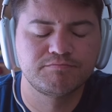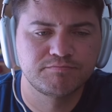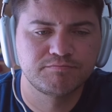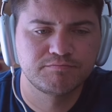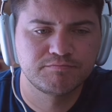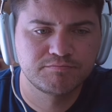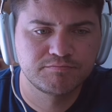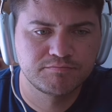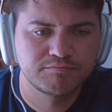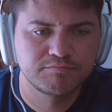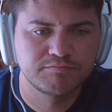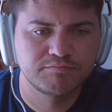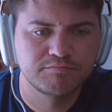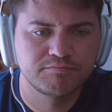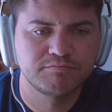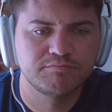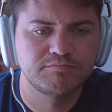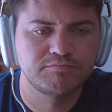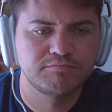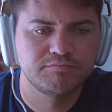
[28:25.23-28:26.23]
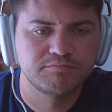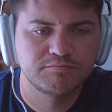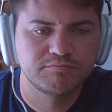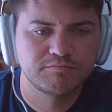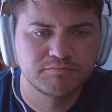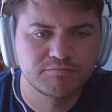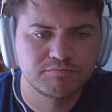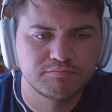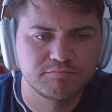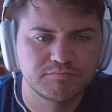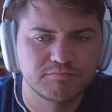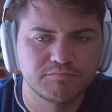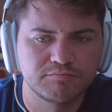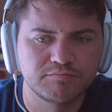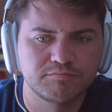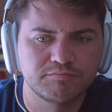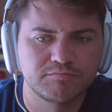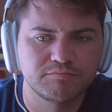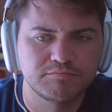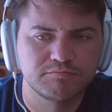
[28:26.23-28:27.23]

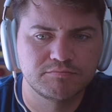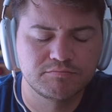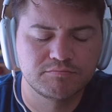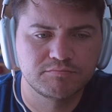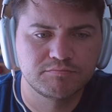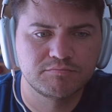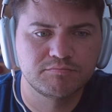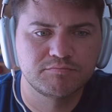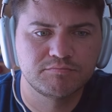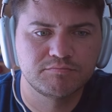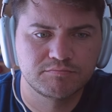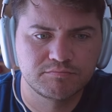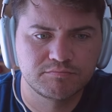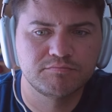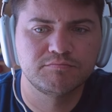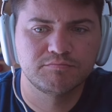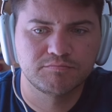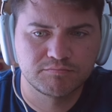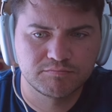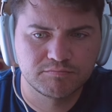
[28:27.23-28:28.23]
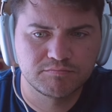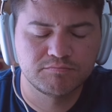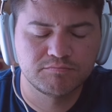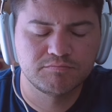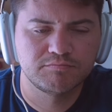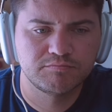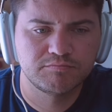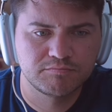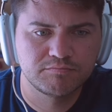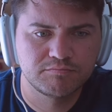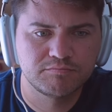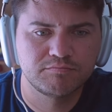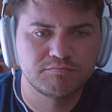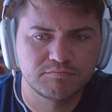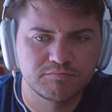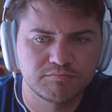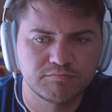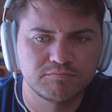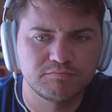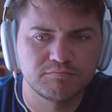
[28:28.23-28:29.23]

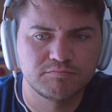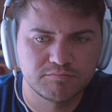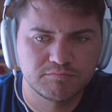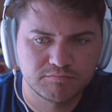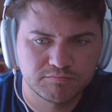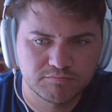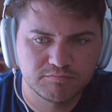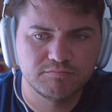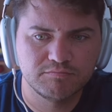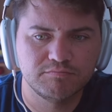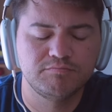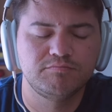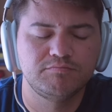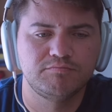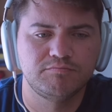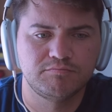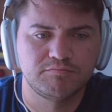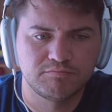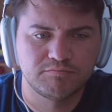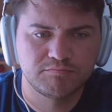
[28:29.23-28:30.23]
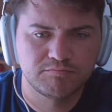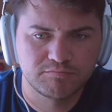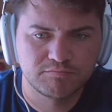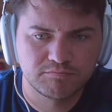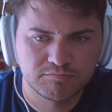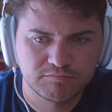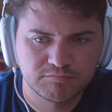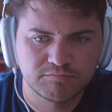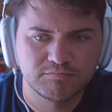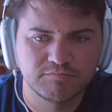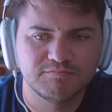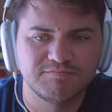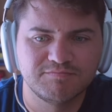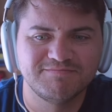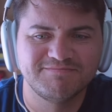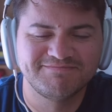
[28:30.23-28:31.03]
This person isn't speaking.